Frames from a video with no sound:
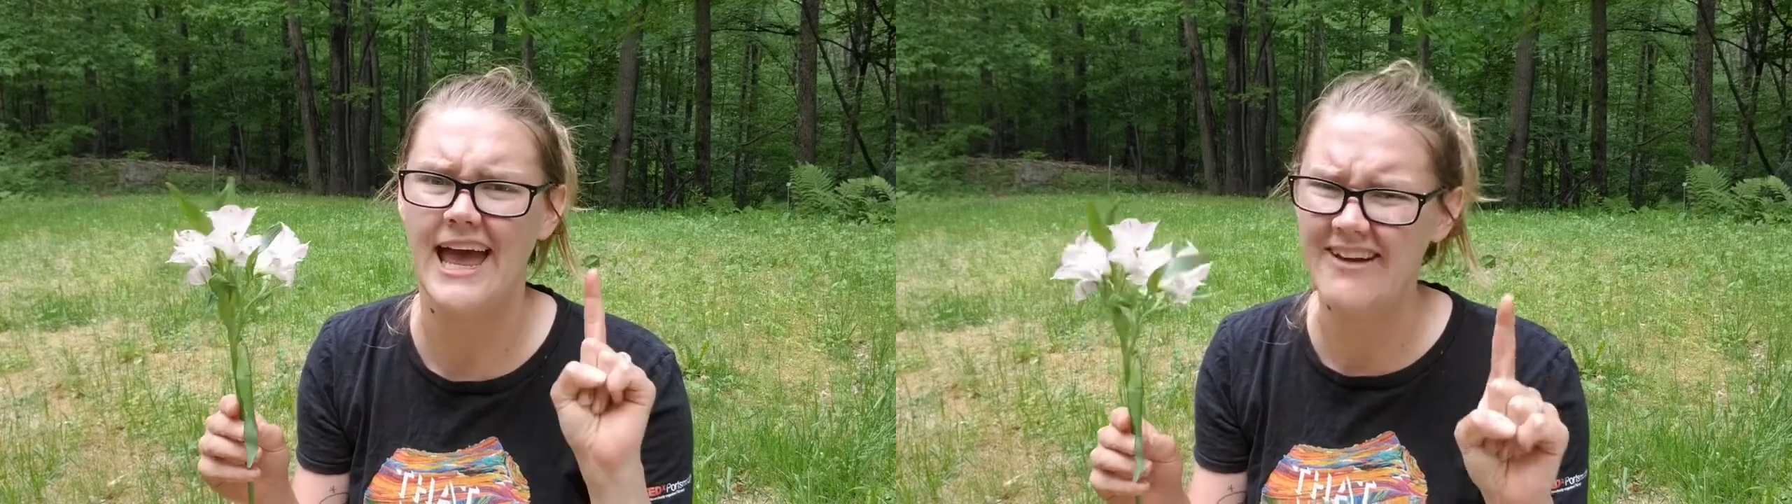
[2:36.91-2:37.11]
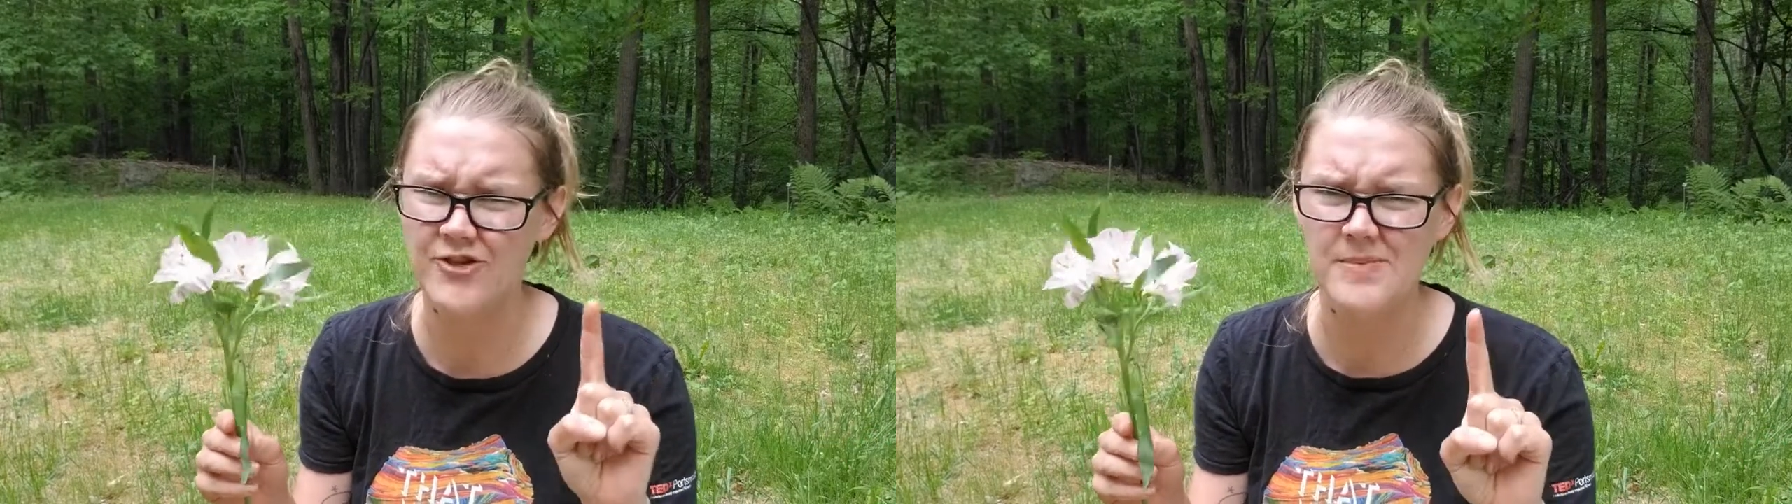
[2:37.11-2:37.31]

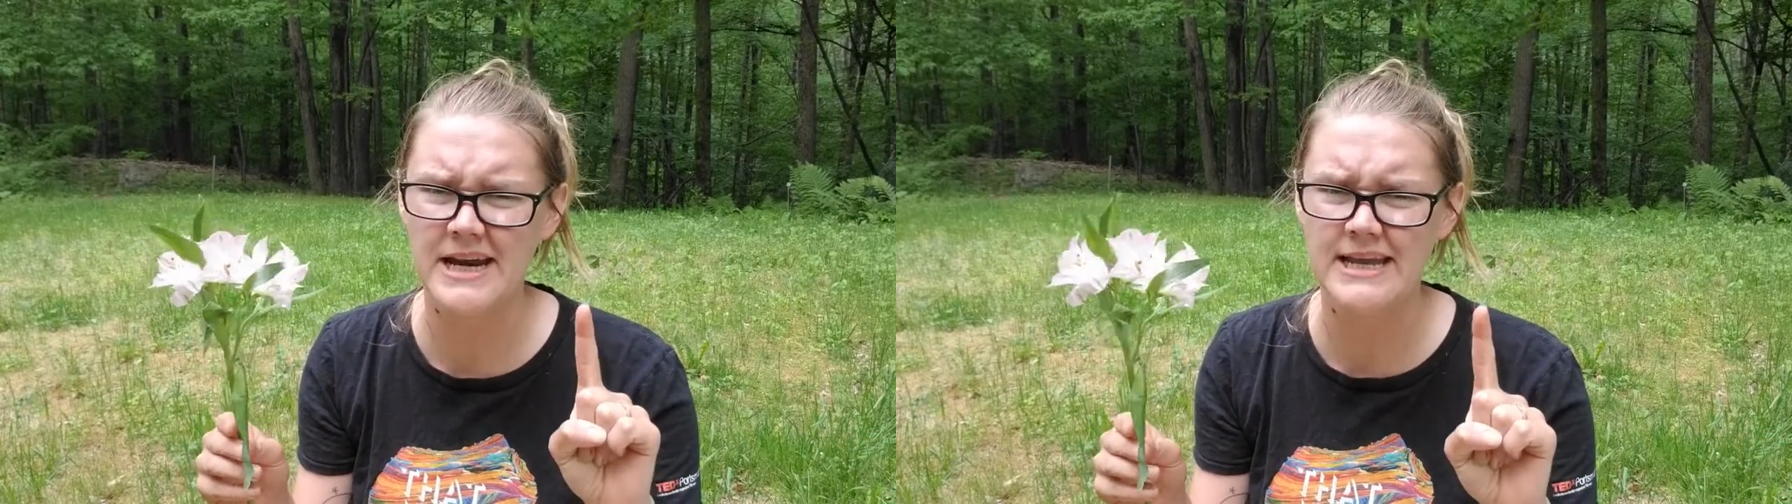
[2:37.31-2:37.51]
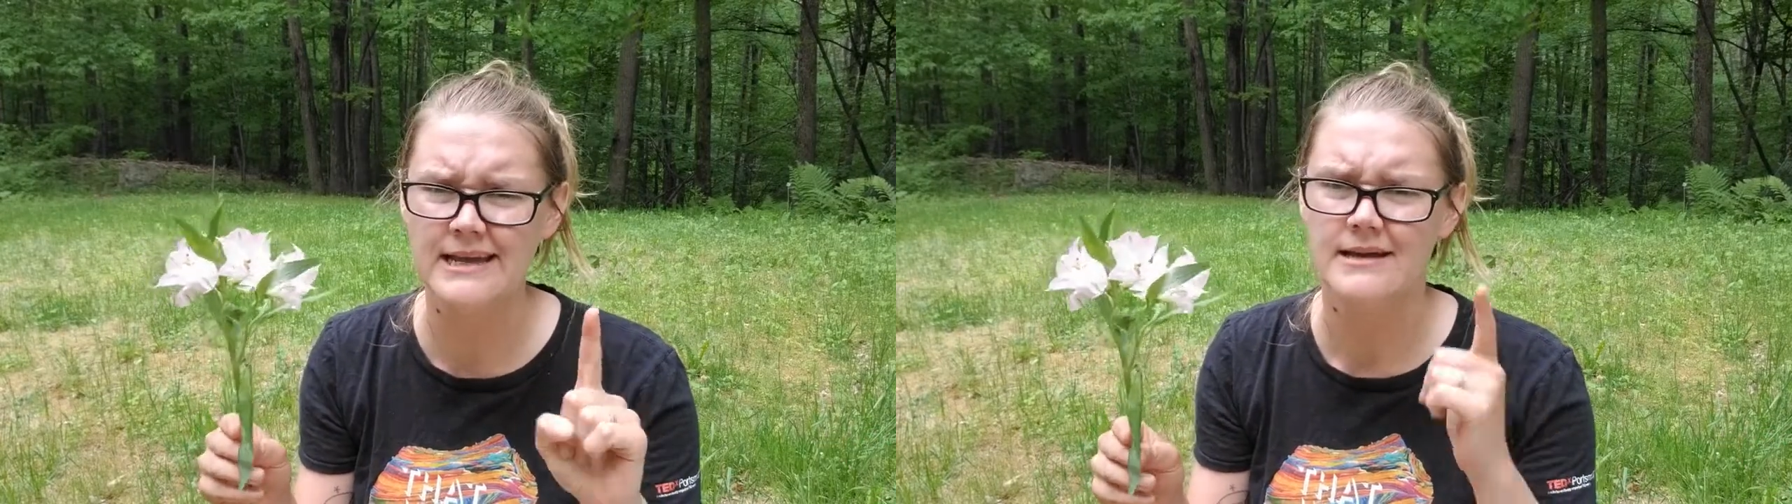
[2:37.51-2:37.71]

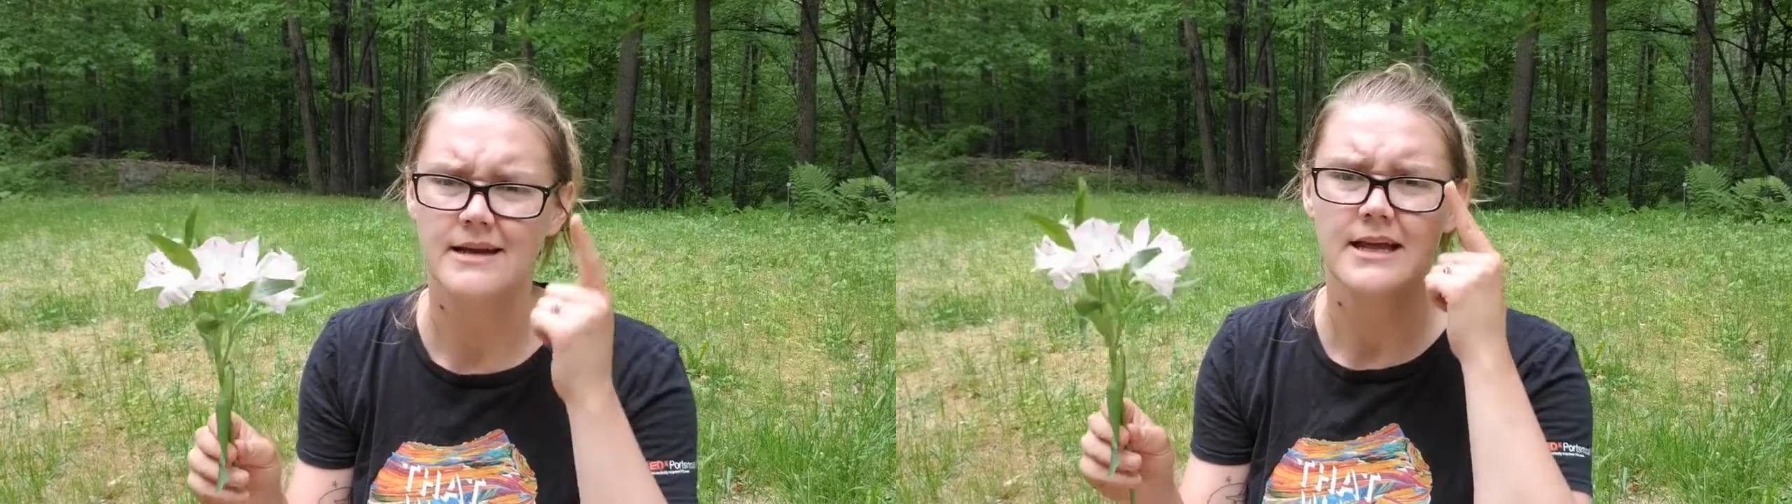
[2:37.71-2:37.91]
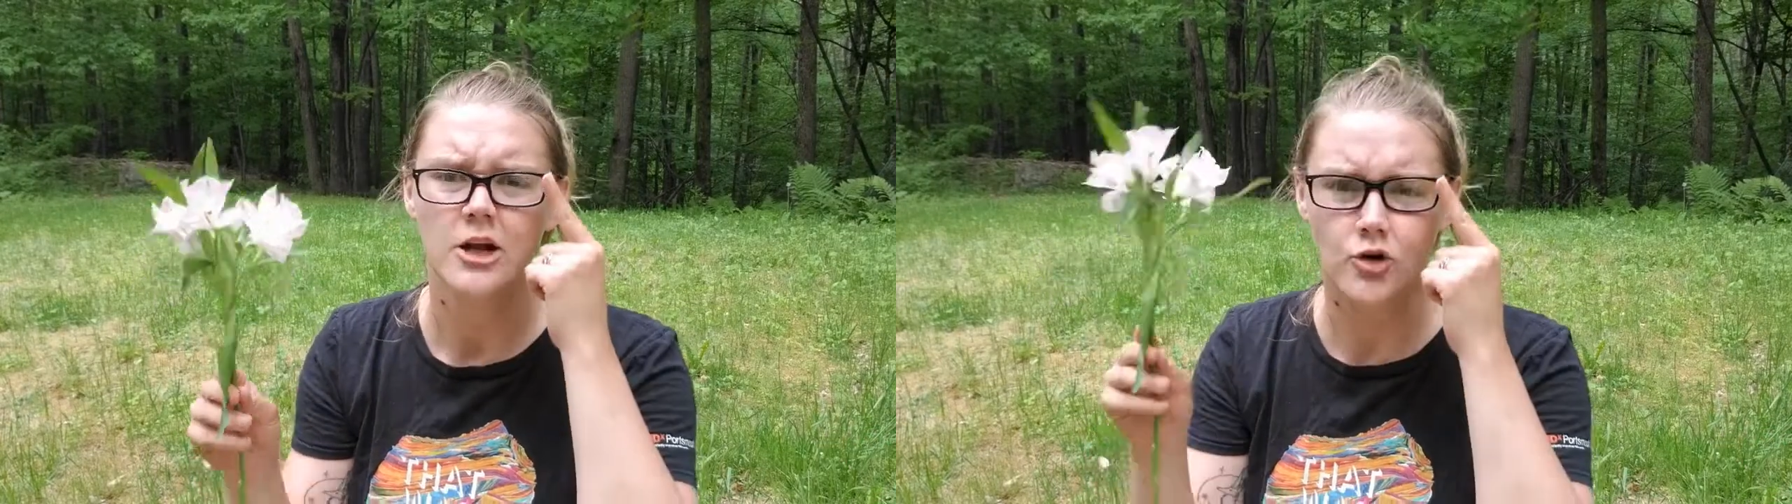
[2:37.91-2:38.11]
Everybody,
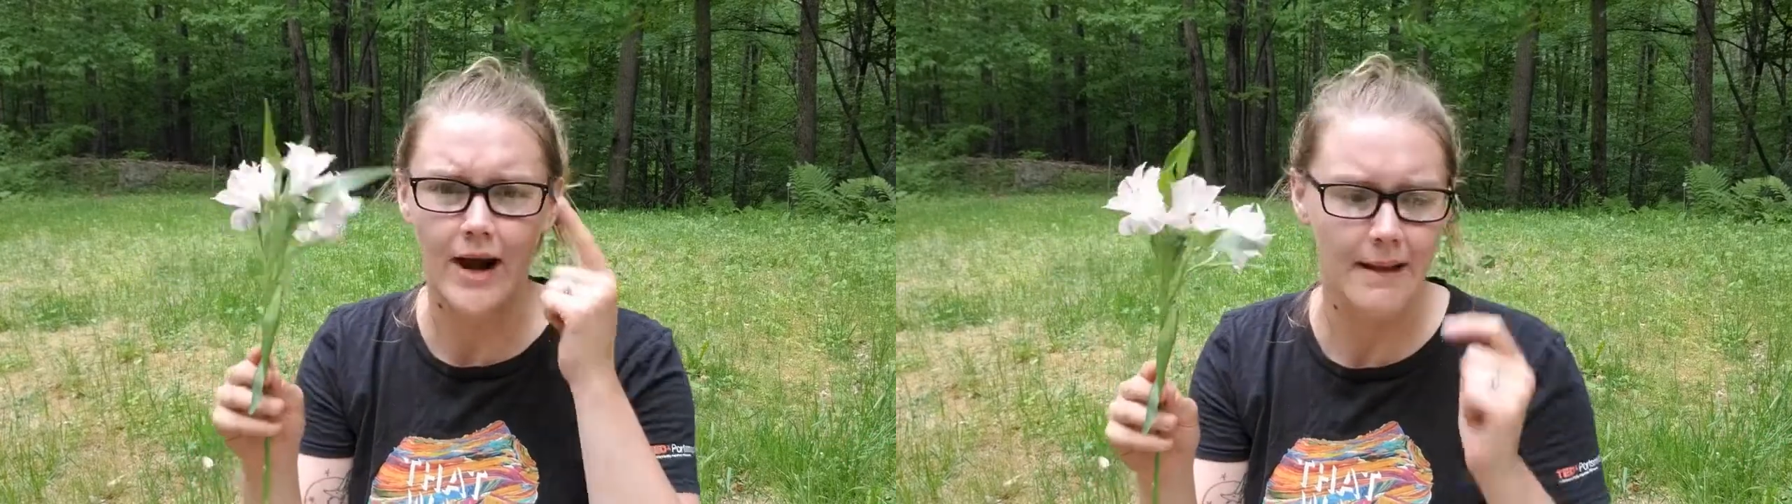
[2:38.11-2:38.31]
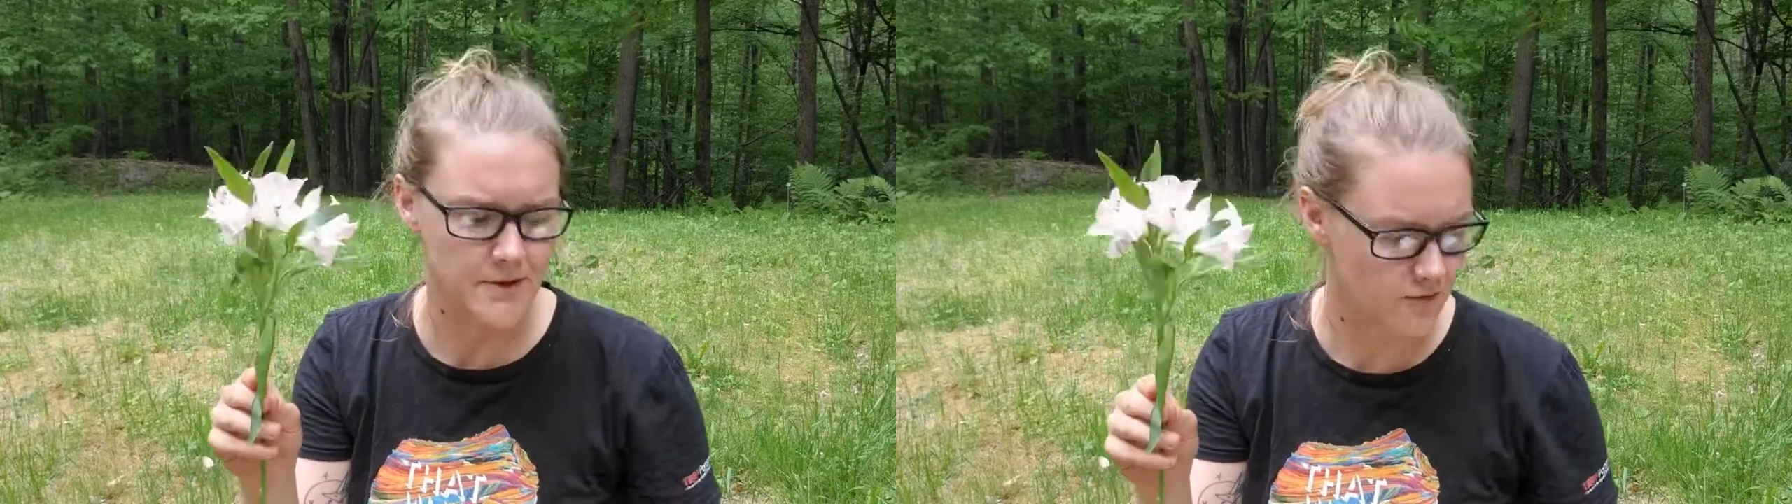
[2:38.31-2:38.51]

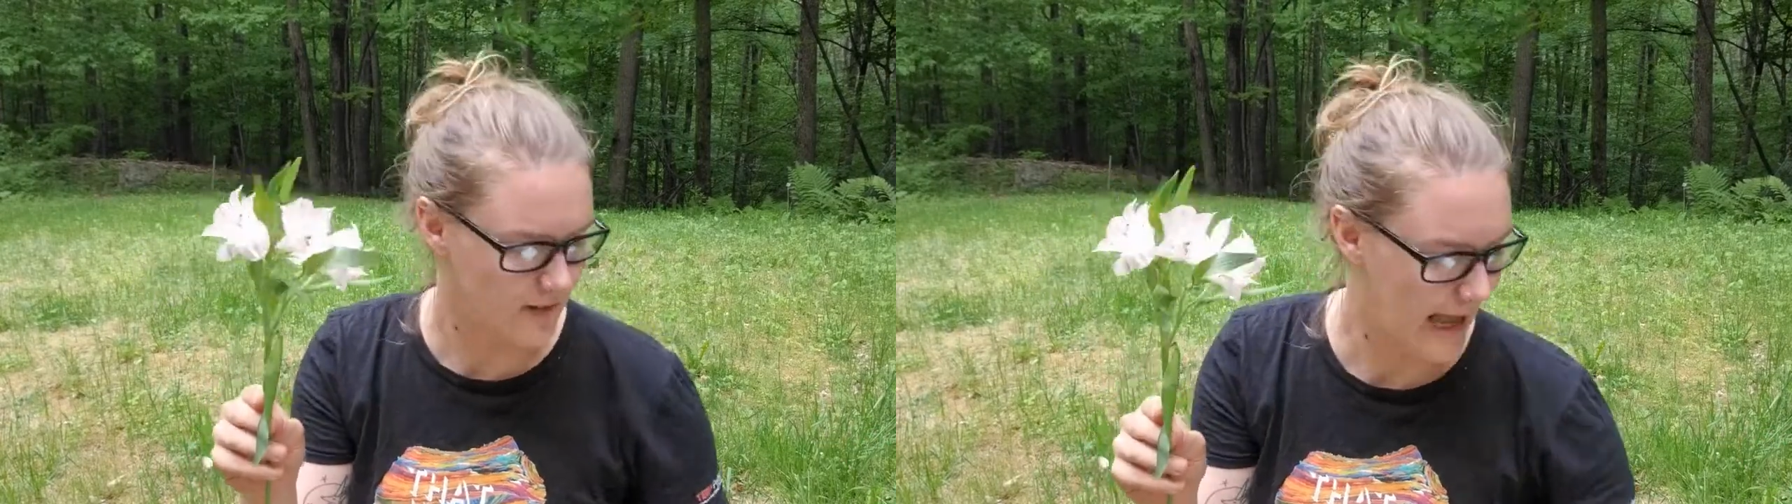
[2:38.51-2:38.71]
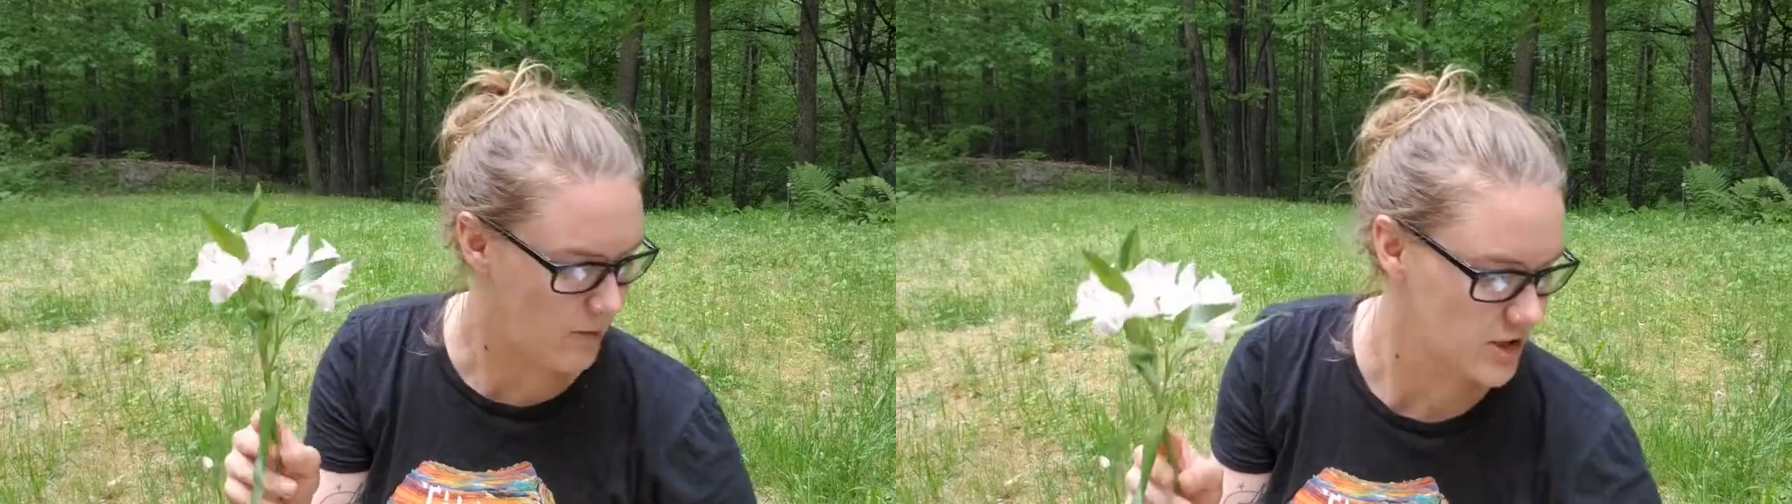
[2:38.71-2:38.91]
grab your
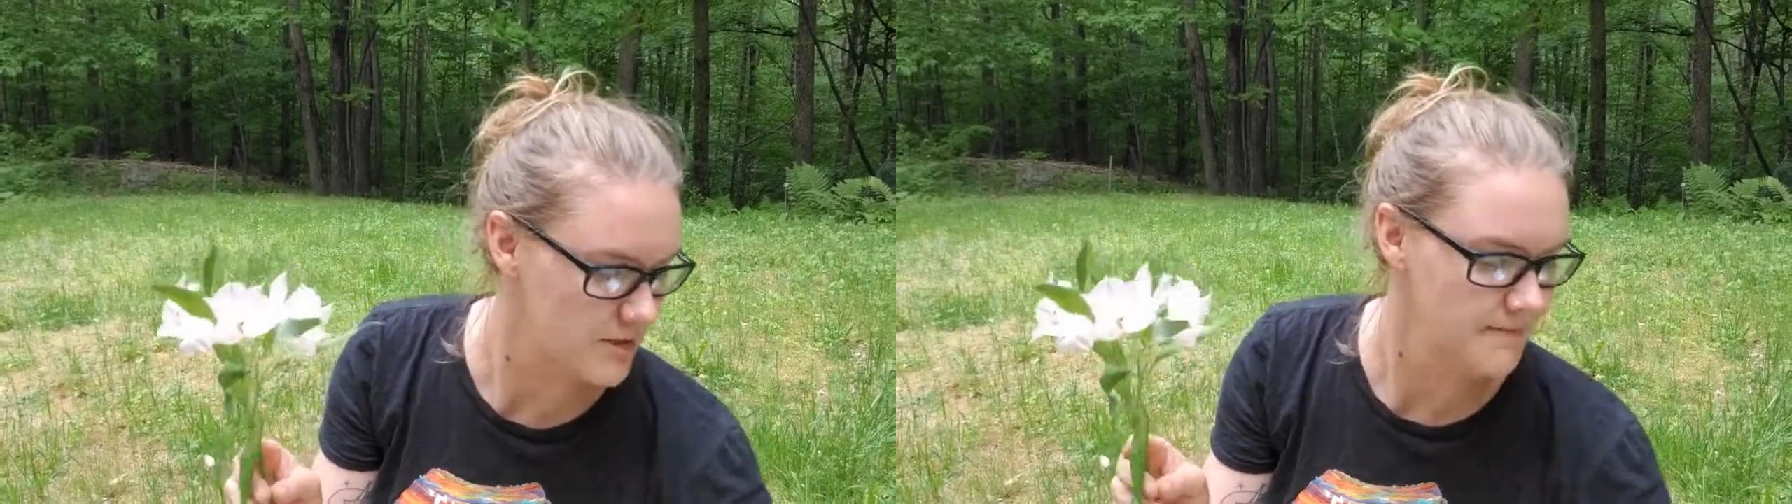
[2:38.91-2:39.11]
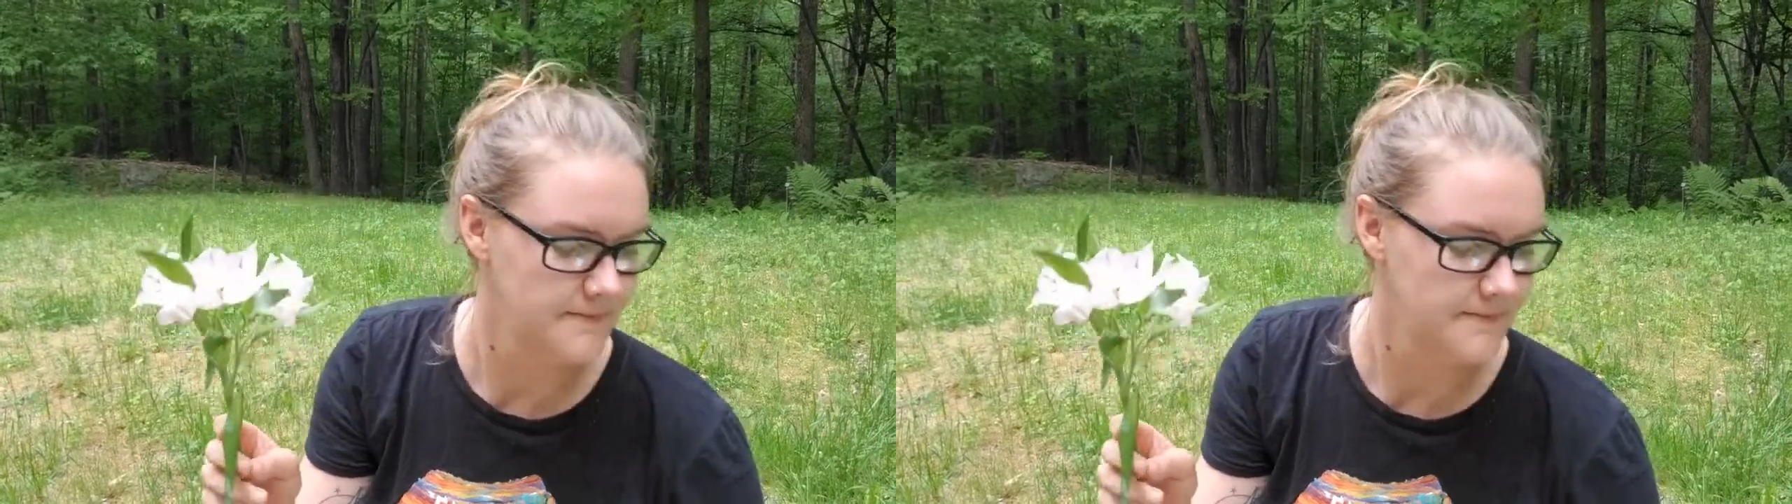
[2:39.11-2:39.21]
flower.